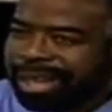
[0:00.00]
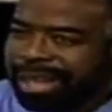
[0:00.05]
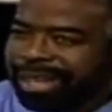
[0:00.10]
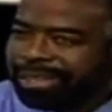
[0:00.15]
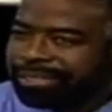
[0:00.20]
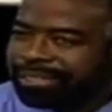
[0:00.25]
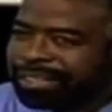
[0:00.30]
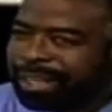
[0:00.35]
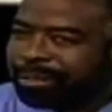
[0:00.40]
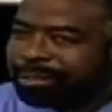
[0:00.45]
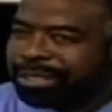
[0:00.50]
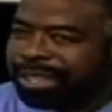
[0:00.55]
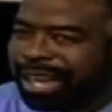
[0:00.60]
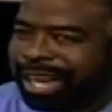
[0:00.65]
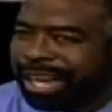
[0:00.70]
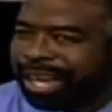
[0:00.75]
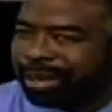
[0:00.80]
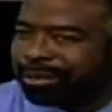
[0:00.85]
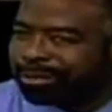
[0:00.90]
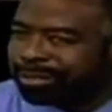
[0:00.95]
And
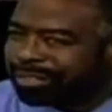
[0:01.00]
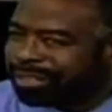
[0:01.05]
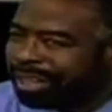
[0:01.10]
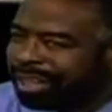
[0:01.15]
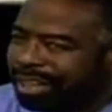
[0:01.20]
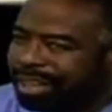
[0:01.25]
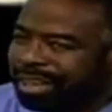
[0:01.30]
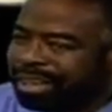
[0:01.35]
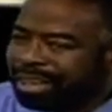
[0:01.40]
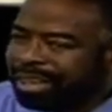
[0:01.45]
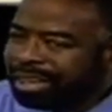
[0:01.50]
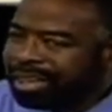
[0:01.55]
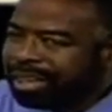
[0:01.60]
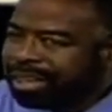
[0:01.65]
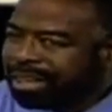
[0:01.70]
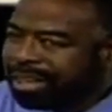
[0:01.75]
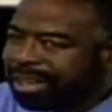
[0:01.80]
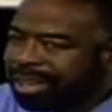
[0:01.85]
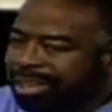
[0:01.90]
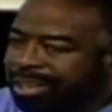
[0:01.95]
sometimes
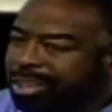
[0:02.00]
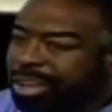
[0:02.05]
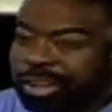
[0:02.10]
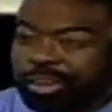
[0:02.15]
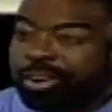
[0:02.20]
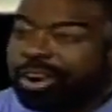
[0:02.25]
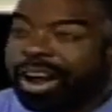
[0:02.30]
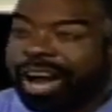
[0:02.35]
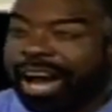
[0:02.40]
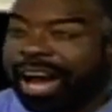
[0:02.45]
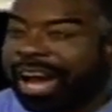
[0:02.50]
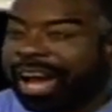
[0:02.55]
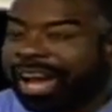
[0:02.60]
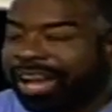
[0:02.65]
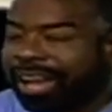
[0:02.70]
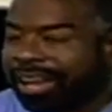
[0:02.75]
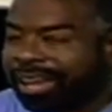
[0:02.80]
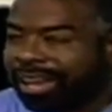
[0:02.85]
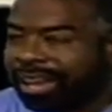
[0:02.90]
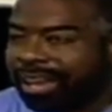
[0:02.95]
you cry.
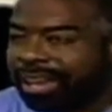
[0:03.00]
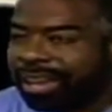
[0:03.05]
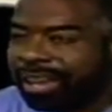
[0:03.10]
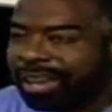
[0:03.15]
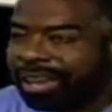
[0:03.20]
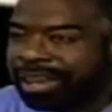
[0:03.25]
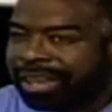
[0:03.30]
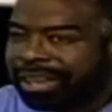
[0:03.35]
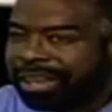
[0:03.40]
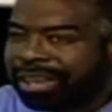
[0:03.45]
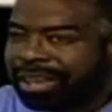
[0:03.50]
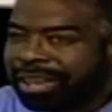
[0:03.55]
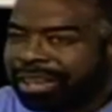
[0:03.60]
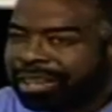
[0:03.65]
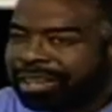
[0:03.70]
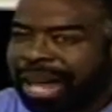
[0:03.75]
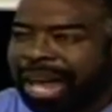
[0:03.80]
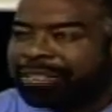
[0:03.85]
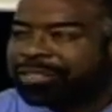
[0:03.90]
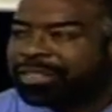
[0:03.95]

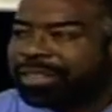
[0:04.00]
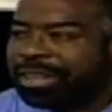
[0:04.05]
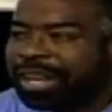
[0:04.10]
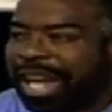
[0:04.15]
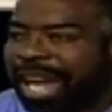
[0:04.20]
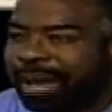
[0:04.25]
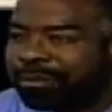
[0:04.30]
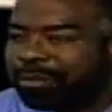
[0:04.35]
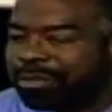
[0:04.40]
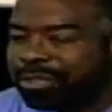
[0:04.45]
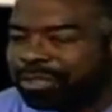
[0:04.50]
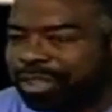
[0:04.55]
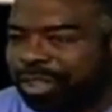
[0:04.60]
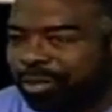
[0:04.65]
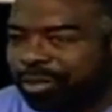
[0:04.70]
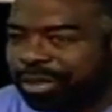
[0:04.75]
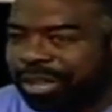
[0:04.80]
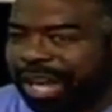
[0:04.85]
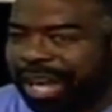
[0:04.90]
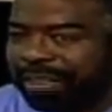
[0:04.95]
Life's going to happen to
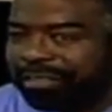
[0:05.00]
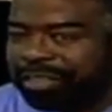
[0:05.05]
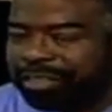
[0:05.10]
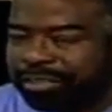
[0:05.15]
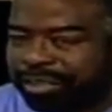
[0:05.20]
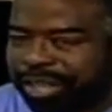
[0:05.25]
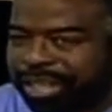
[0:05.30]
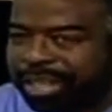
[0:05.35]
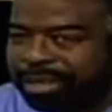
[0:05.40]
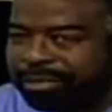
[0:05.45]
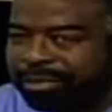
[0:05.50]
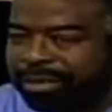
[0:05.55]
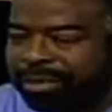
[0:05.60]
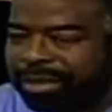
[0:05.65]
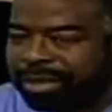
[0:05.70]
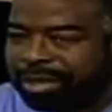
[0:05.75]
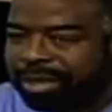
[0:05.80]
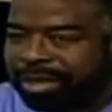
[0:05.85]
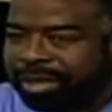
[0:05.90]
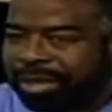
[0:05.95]
you when you have a dream.
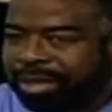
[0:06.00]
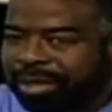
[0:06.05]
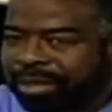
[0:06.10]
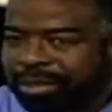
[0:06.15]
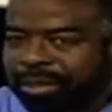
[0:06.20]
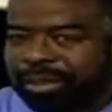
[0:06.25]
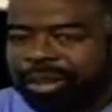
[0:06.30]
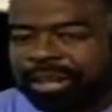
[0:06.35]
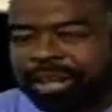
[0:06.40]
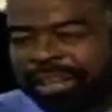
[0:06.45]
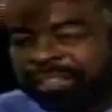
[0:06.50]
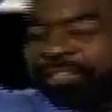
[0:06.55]
You're going to